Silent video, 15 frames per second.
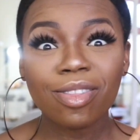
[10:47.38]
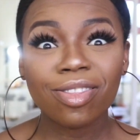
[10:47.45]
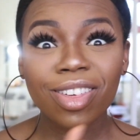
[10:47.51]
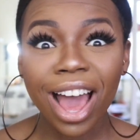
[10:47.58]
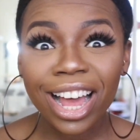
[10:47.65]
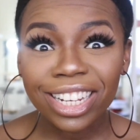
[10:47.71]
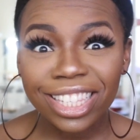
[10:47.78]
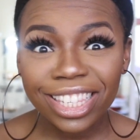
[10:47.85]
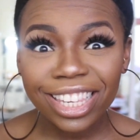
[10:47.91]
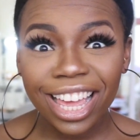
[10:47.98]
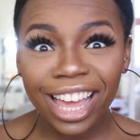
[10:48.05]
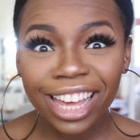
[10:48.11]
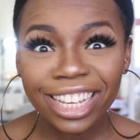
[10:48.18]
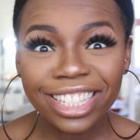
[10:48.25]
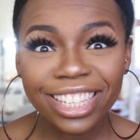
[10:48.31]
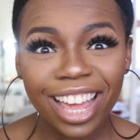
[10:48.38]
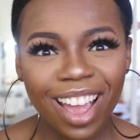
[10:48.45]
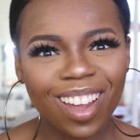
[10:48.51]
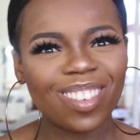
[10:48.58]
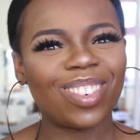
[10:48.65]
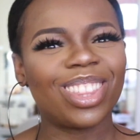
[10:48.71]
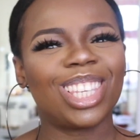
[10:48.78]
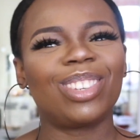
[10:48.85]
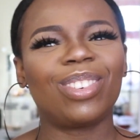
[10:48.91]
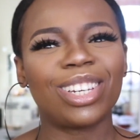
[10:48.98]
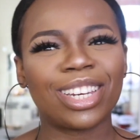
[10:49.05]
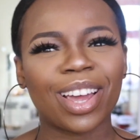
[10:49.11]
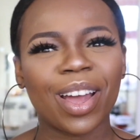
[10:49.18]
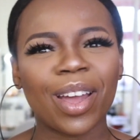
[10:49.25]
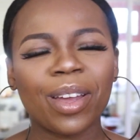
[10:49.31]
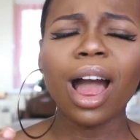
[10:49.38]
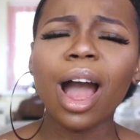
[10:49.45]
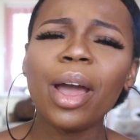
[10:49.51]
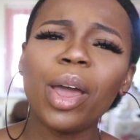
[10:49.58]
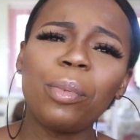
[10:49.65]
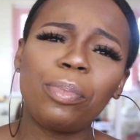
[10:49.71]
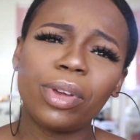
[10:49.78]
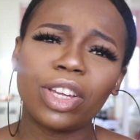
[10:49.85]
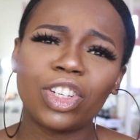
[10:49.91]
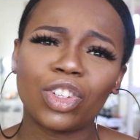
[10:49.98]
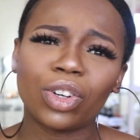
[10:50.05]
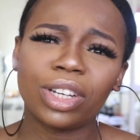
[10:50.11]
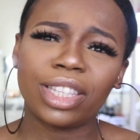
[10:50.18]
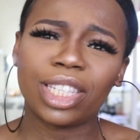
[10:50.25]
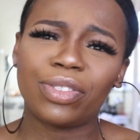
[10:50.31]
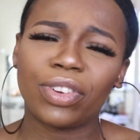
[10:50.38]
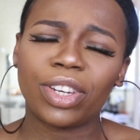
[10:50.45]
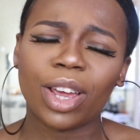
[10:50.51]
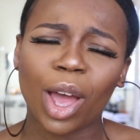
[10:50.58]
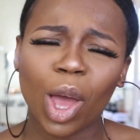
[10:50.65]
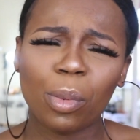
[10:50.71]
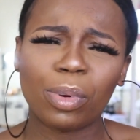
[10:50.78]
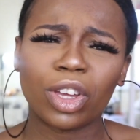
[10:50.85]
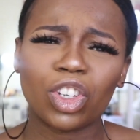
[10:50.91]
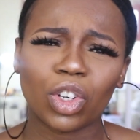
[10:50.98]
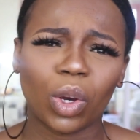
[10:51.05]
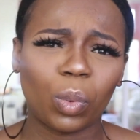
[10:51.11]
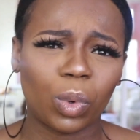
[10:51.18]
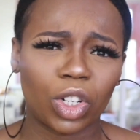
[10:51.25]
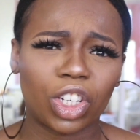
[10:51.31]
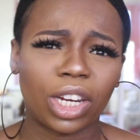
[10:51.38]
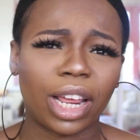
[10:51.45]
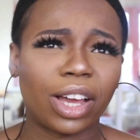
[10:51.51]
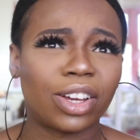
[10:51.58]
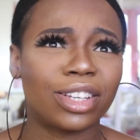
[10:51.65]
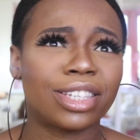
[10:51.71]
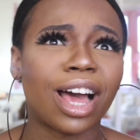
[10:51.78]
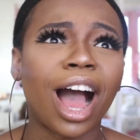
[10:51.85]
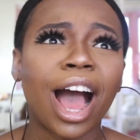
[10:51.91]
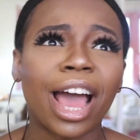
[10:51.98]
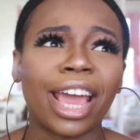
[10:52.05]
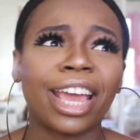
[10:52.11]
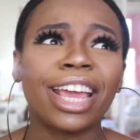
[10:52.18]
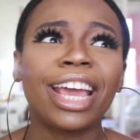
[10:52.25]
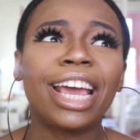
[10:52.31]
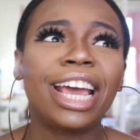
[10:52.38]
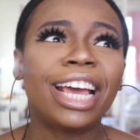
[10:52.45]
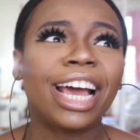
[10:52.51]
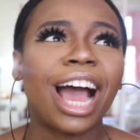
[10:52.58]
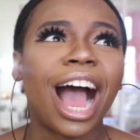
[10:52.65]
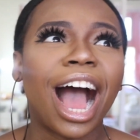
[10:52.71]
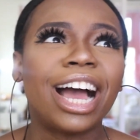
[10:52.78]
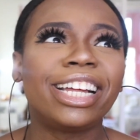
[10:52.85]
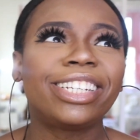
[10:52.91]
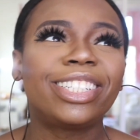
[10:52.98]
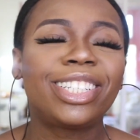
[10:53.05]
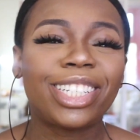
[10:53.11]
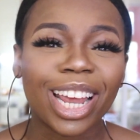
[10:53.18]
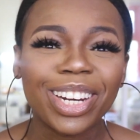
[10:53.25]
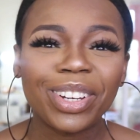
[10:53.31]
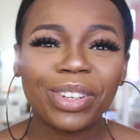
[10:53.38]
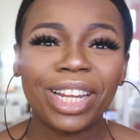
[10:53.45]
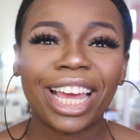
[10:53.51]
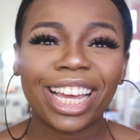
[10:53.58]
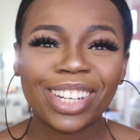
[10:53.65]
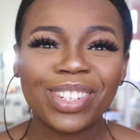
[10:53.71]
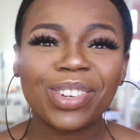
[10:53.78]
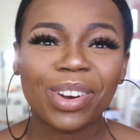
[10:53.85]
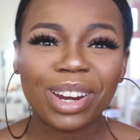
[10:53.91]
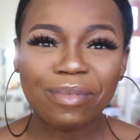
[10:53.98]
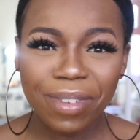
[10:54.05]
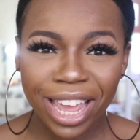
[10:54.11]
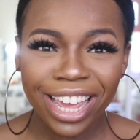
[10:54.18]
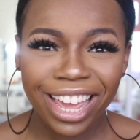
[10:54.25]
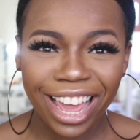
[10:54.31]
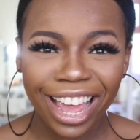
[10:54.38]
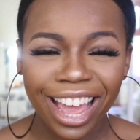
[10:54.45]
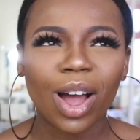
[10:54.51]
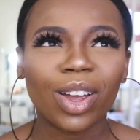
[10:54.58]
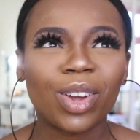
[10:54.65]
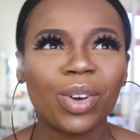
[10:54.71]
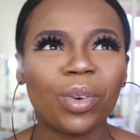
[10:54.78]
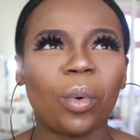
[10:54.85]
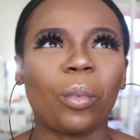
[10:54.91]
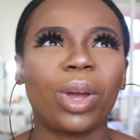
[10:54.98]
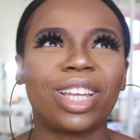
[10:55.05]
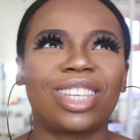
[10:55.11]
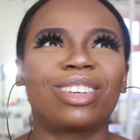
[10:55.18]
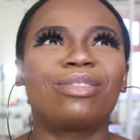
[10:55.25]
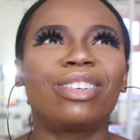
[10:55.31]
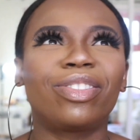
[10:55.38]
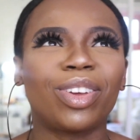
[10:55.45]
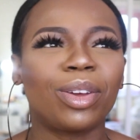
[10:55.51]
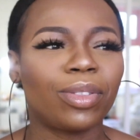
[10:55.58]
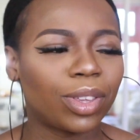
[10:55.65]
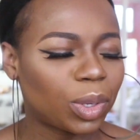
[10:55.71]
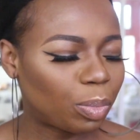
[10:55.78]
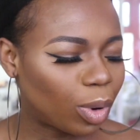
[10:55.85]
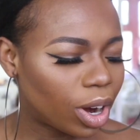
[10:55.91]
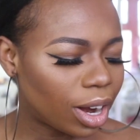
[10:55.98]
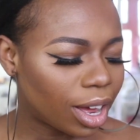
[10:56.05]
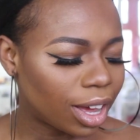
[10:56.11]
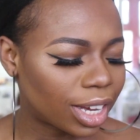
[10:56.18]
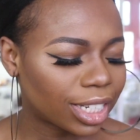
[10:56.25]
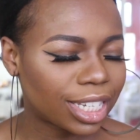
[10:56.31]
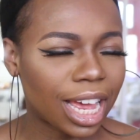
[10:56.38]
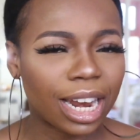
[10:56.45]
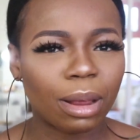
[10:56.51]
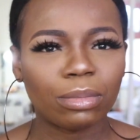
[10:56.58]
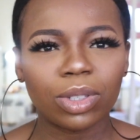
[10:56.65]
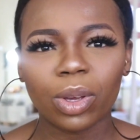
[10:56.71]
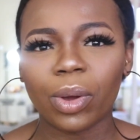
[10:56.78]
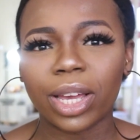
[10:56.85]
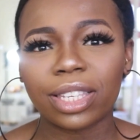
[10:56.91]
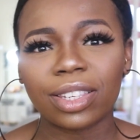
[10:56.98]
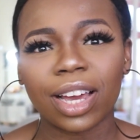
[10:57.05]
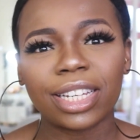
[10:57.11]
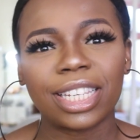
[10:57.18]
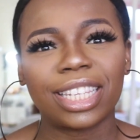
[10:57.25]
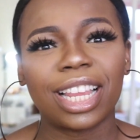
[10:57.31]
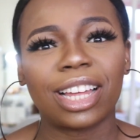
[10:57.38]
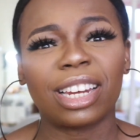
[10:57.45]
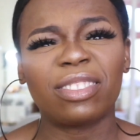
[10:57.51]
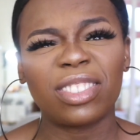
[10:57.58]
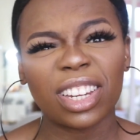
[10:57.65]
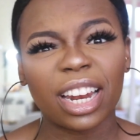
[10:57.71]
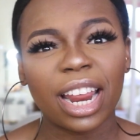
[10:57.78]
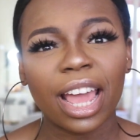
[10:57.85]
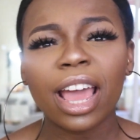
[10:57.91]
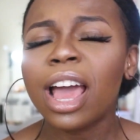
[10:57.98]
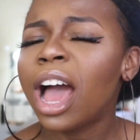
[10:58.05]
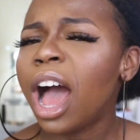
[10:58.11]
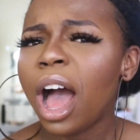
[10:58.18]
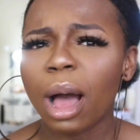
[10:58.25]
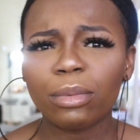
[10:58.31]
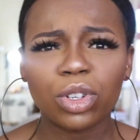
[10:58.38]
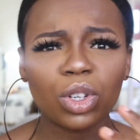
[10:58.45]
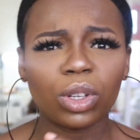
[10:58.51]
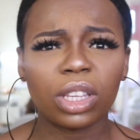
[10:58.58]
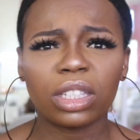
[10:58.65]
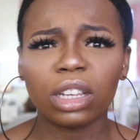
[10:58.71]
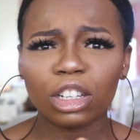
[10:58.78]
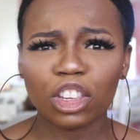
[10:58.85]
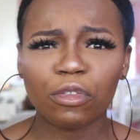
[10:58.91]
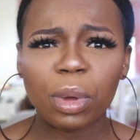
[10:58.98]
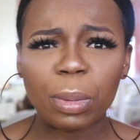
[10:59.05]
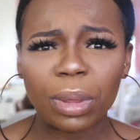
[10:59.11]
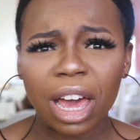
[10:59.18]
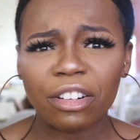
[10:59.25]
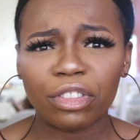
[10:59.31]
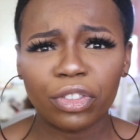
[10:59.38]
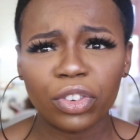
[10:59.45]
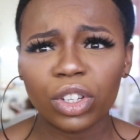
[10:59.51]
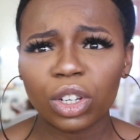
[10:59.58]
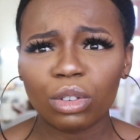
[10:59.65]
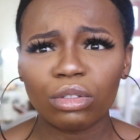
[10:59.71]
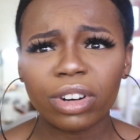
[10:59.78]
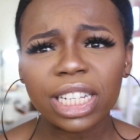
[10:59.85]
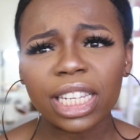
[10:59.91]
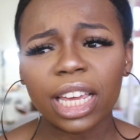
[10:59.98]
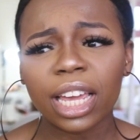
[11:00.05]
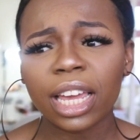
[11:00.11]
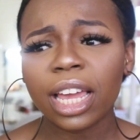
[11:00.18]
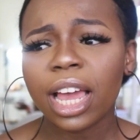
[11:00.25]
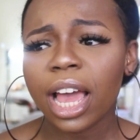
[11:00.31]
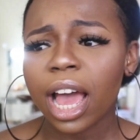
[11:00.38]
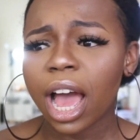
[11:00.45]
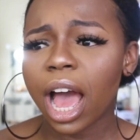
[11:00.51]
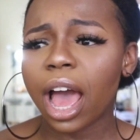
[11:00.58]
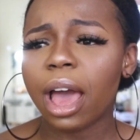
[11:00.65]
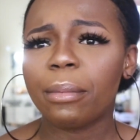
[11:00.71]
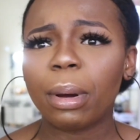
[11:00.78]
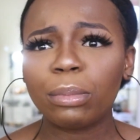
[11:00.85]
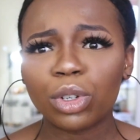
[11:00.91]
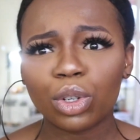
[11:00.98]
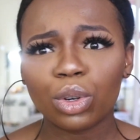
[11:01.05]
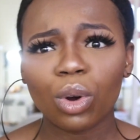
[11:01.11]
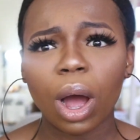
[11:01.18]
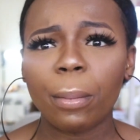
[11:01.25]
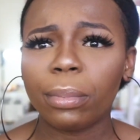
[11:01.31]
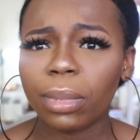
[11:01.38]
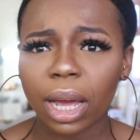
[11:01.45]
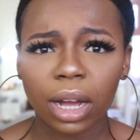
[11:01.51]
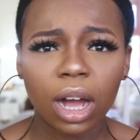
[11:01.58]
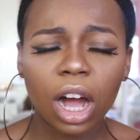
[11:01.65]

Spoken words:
that is it for this video. I hope you enjoyed this video. I hope you enjoyed watching it, because I genuinely enjoyed making it. I couldn't wait to review this product, and I'm so excited now that I've done it. I'm sure there's lots of people that have reviewed it already. I'm sure I'm like